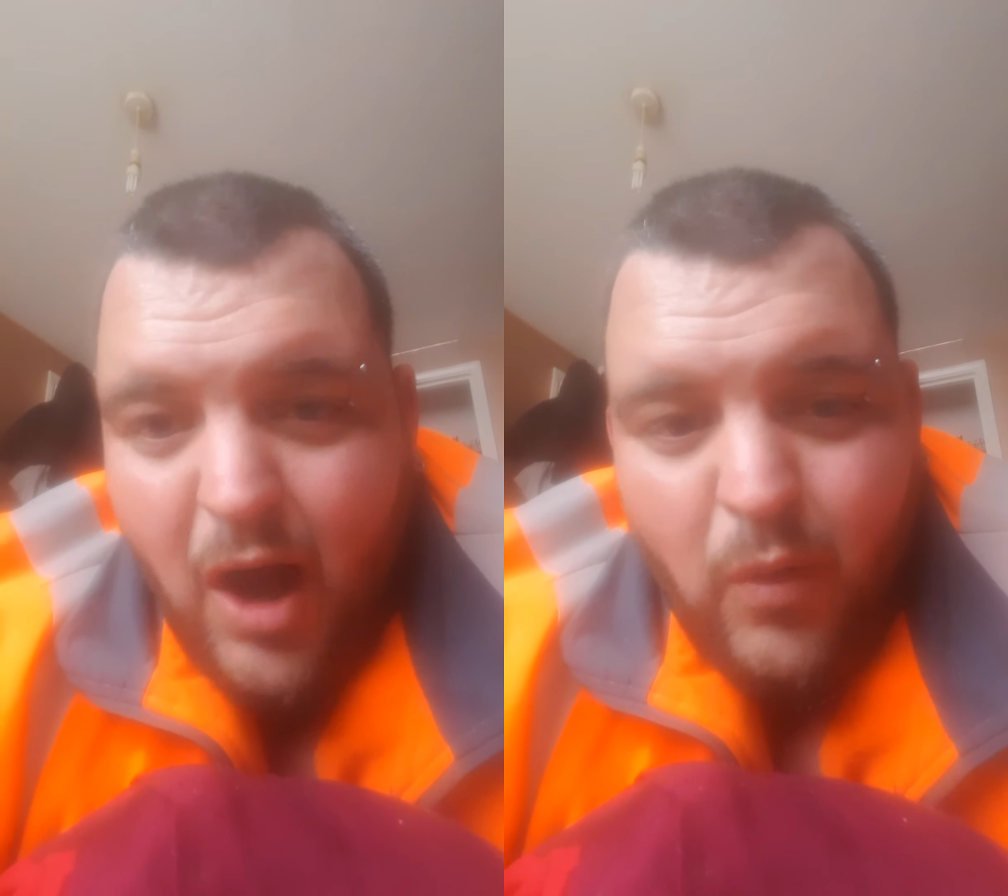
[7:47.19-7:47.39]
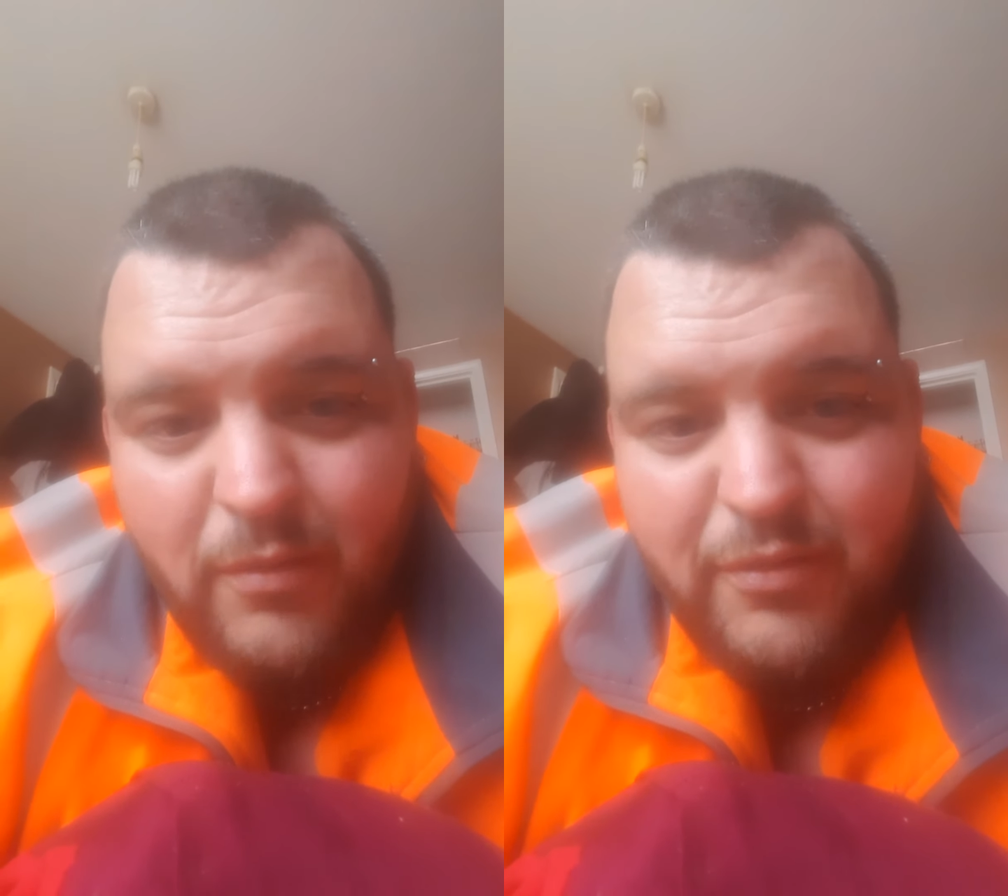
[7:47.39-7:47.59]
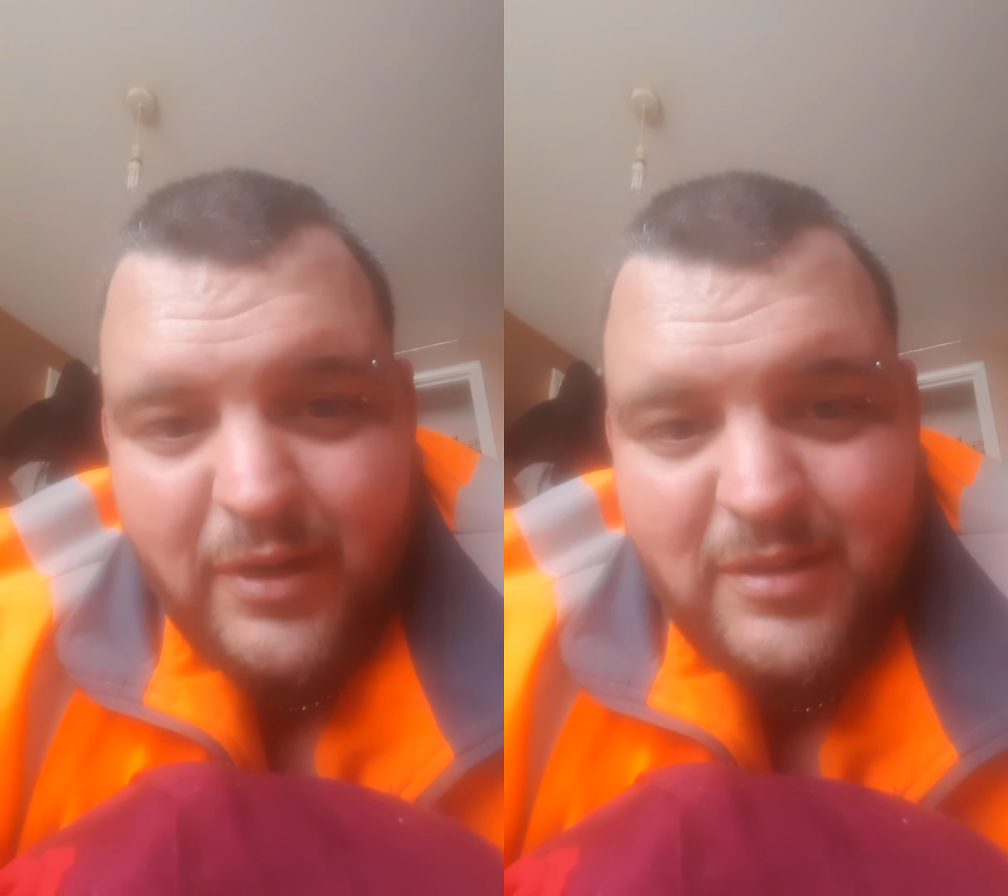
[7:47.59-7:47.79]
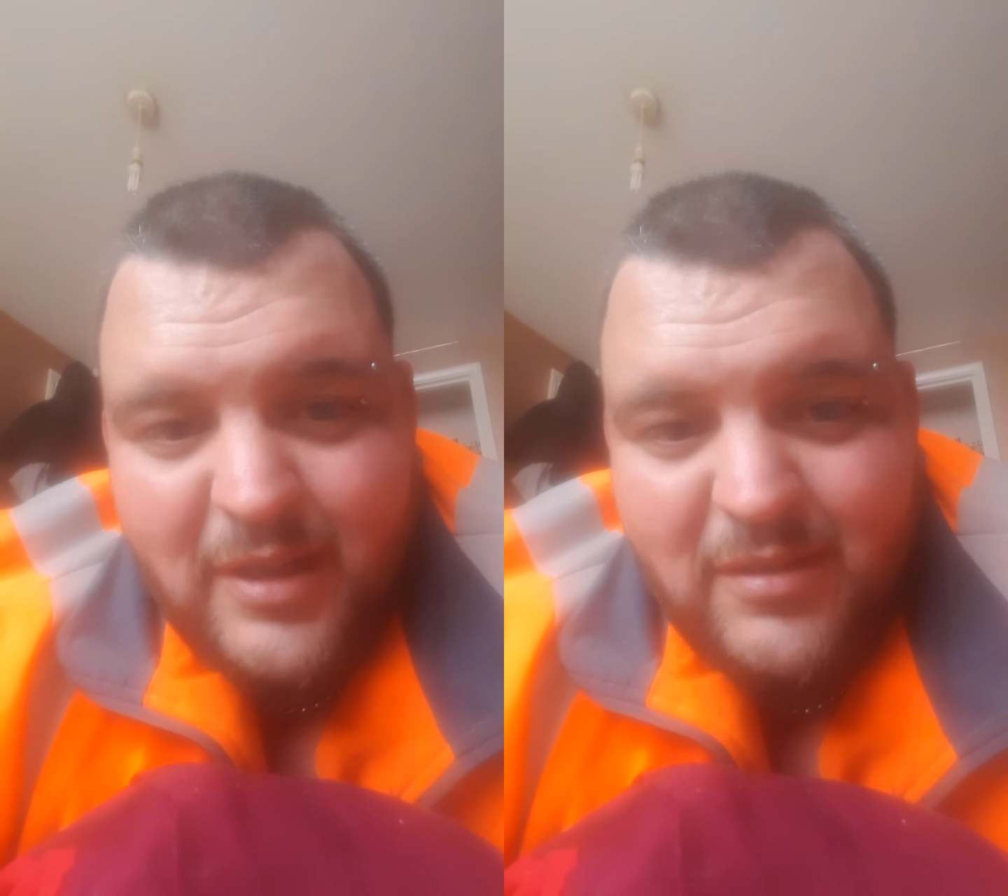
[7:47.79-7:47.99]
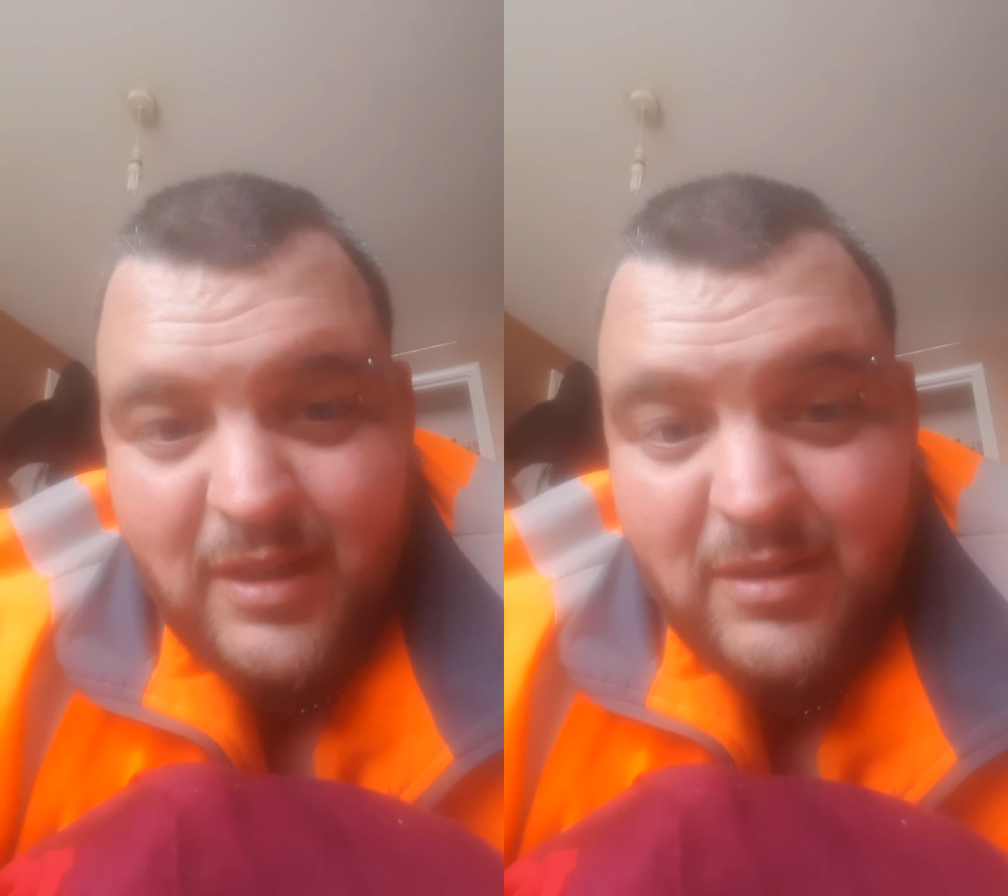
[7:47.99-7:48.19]
Owen
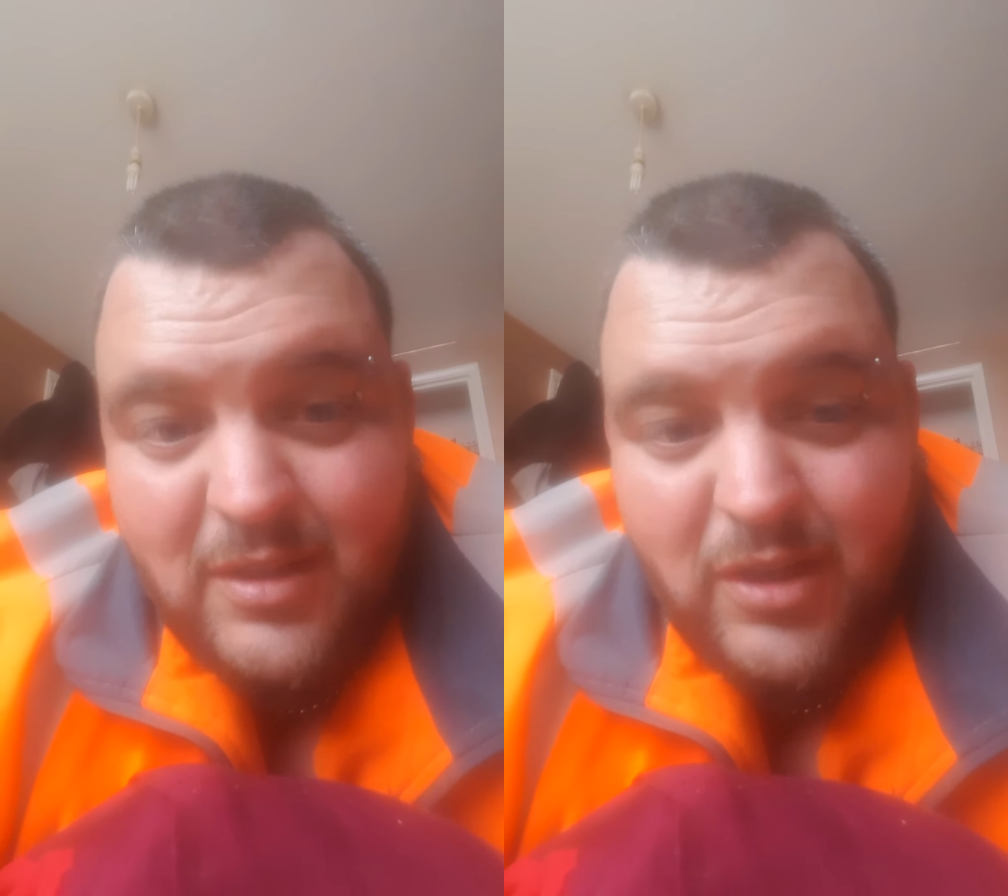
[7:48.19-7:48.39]
316 says,